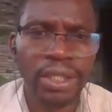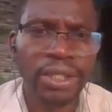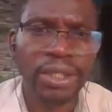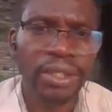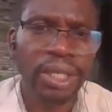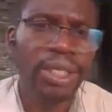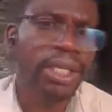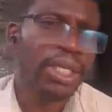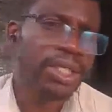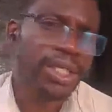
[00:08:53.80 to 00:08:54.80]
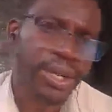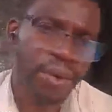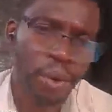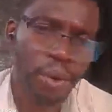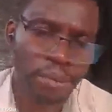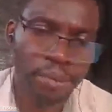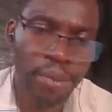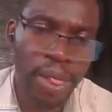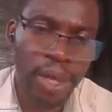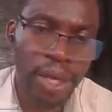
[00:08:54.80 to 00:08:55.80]
it's a key take
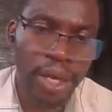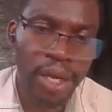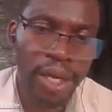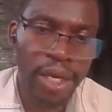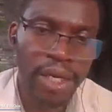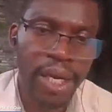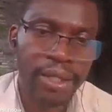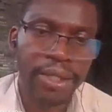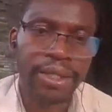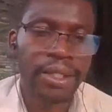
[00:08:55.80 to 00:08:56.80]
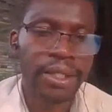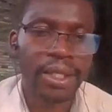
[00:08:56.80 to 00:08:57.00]
home that